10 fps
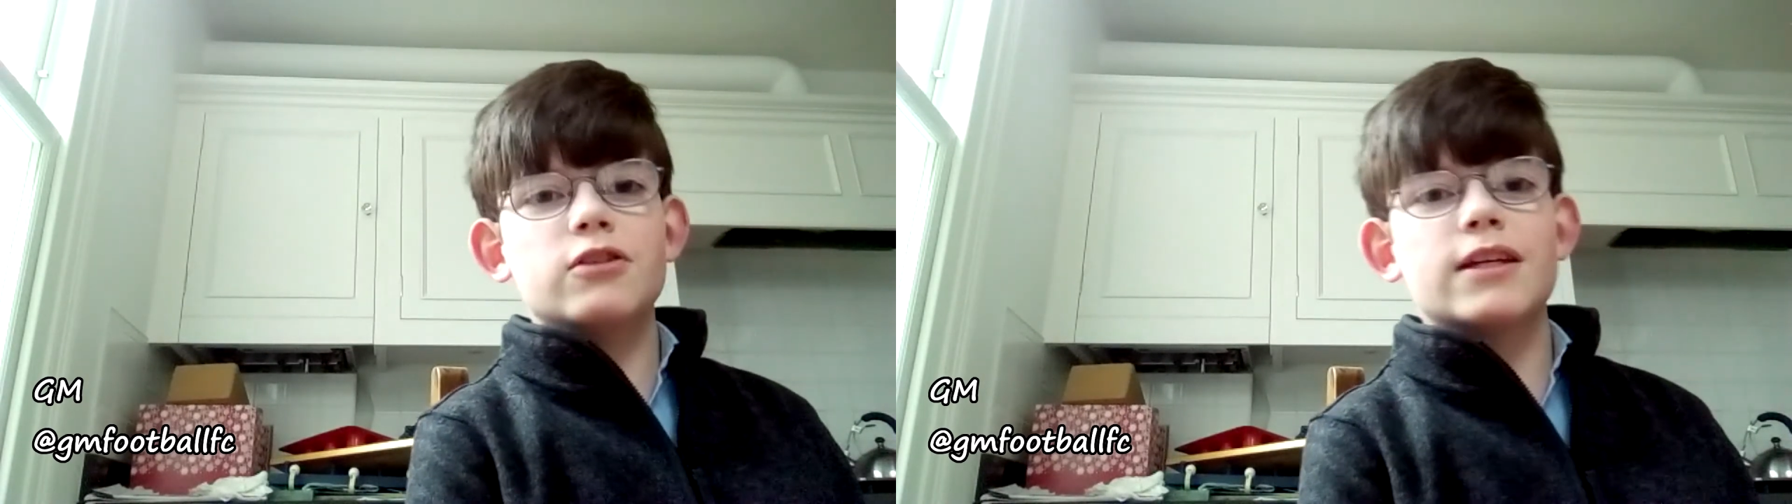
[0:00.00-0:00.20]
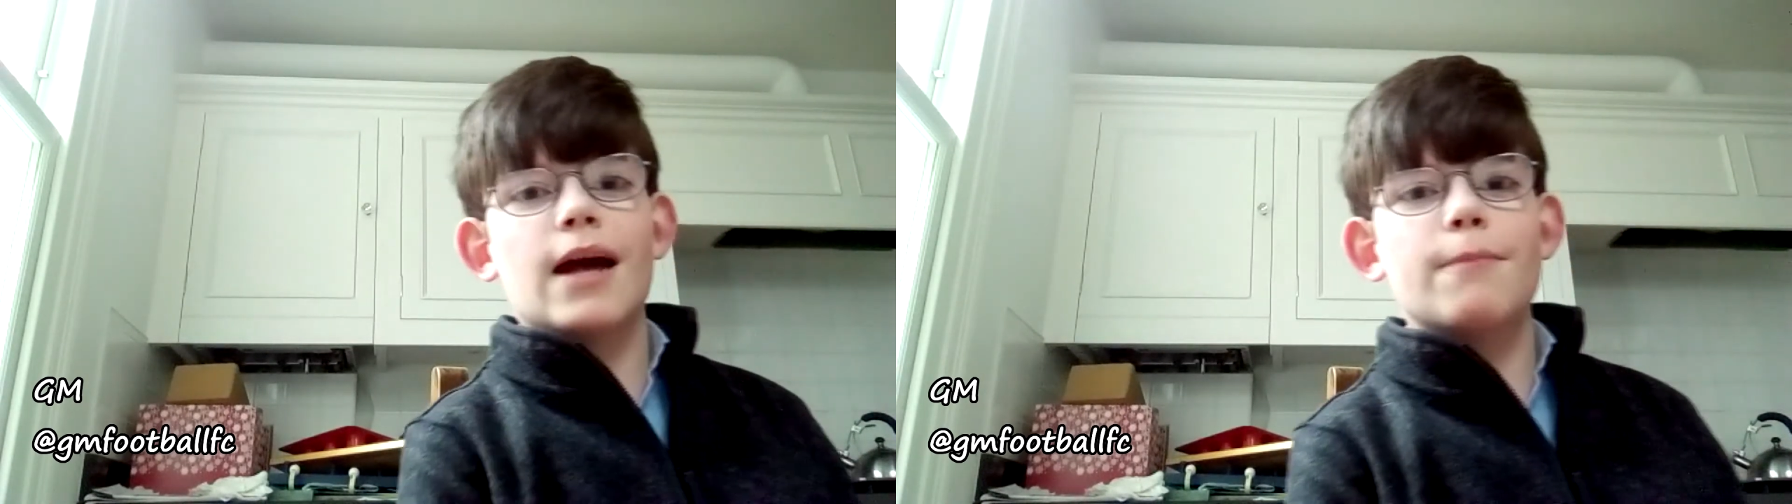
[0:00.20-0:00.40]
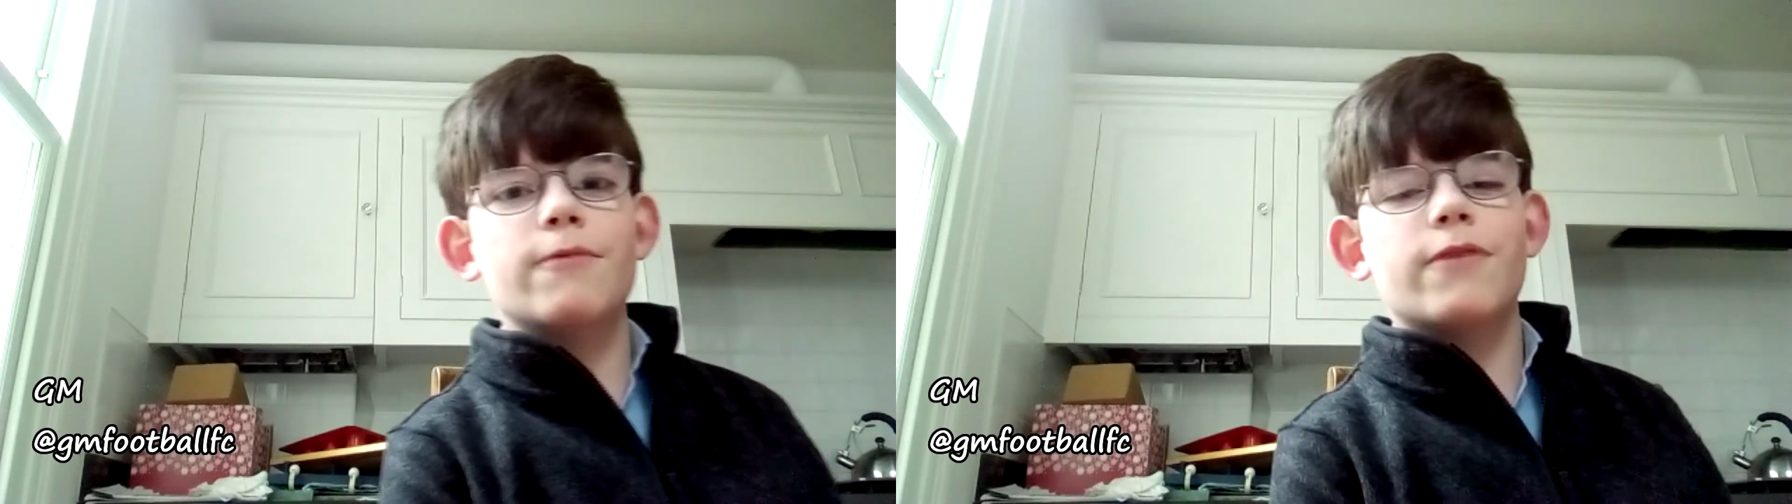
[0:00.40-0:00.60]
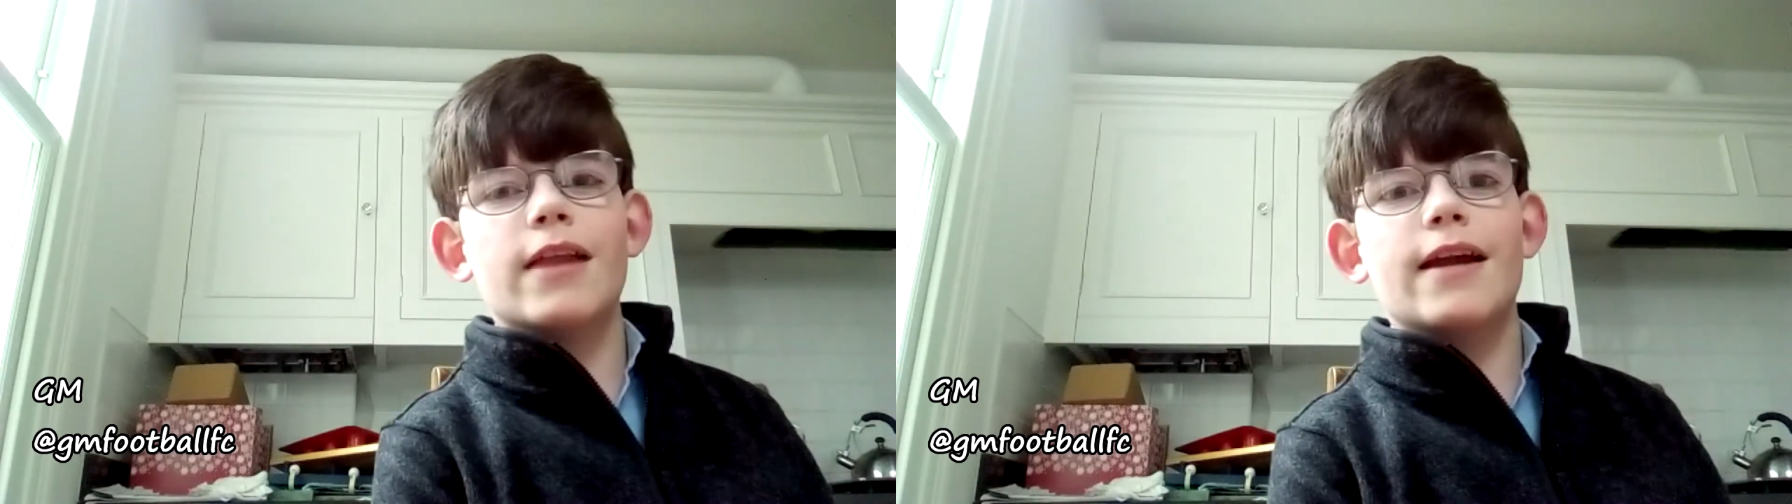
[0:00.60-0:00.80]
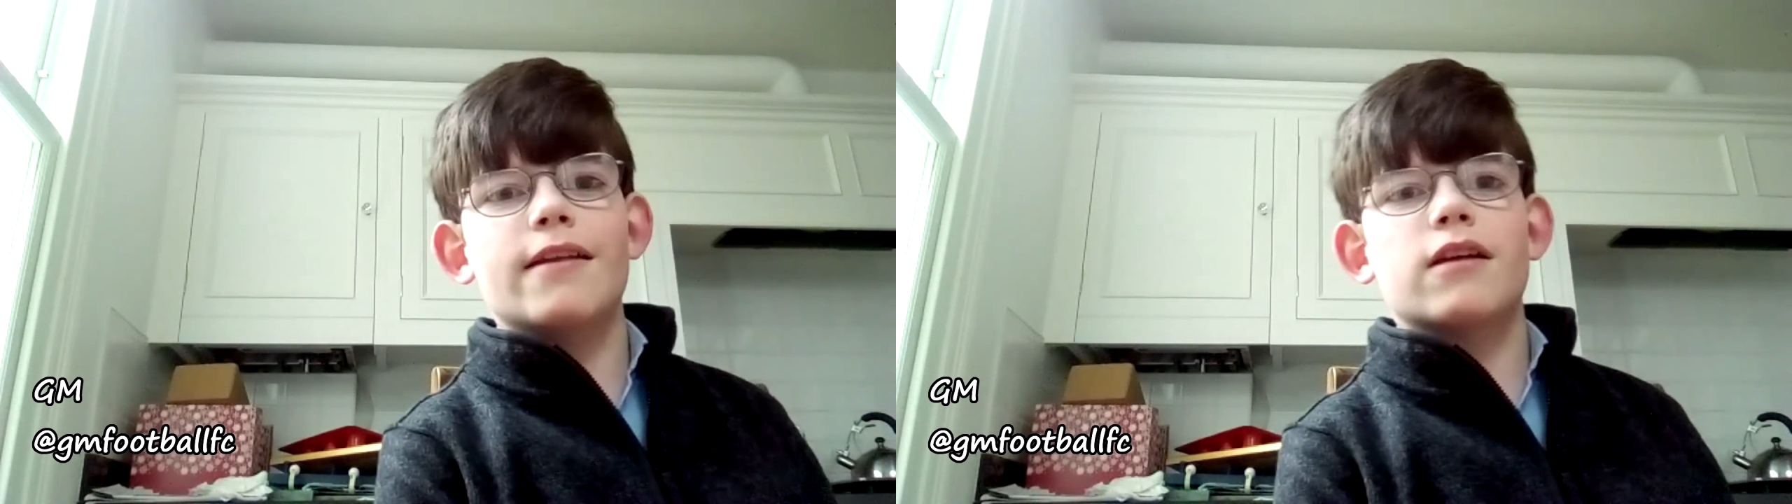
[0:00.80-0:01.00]
to Cameron for
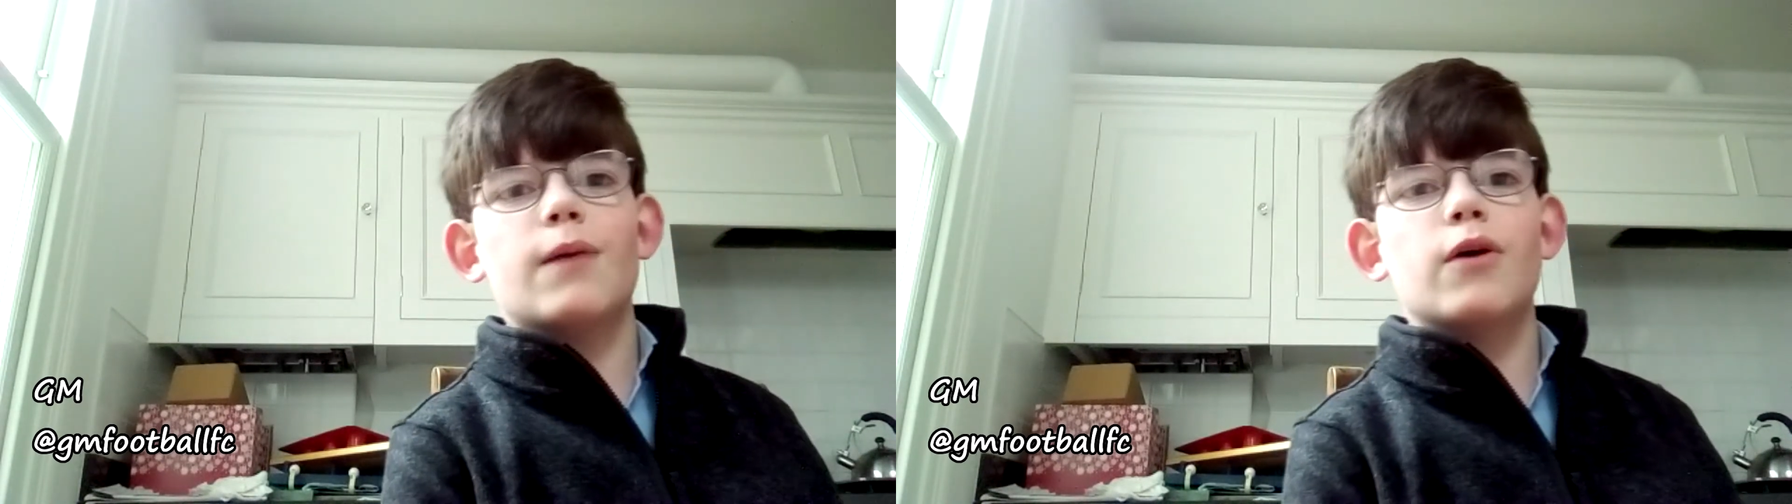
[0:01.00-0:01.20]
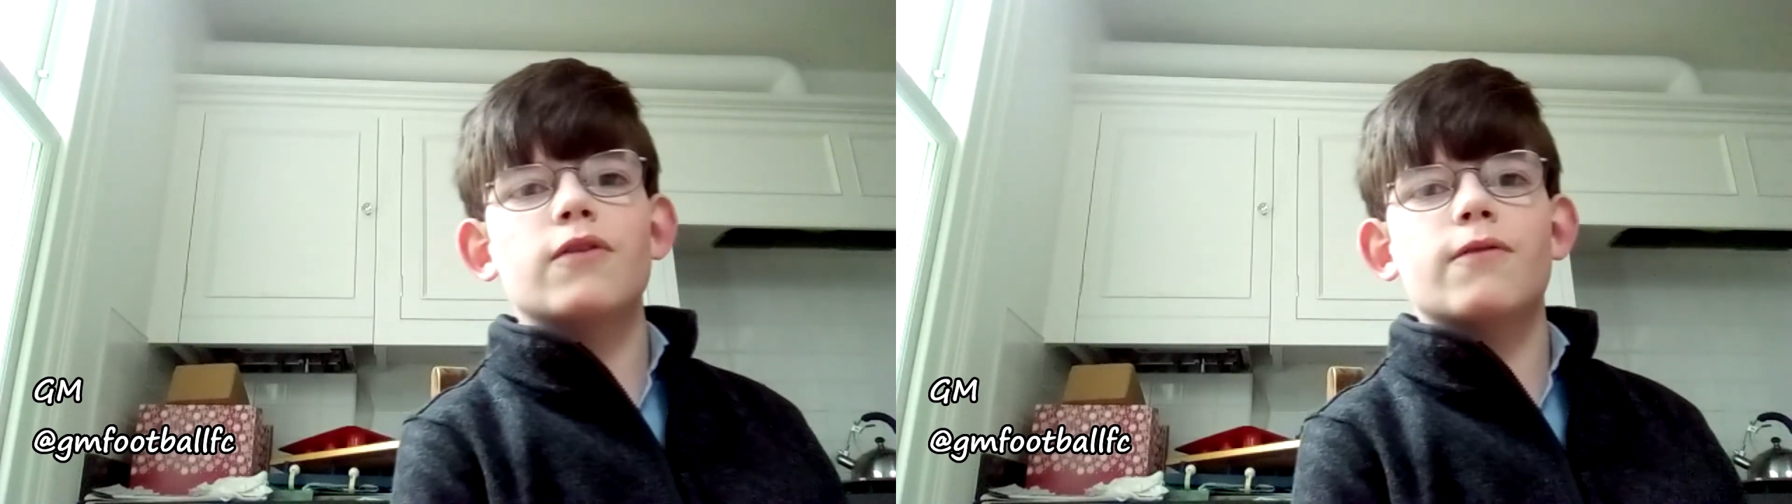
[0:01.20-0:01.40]
letting us come on.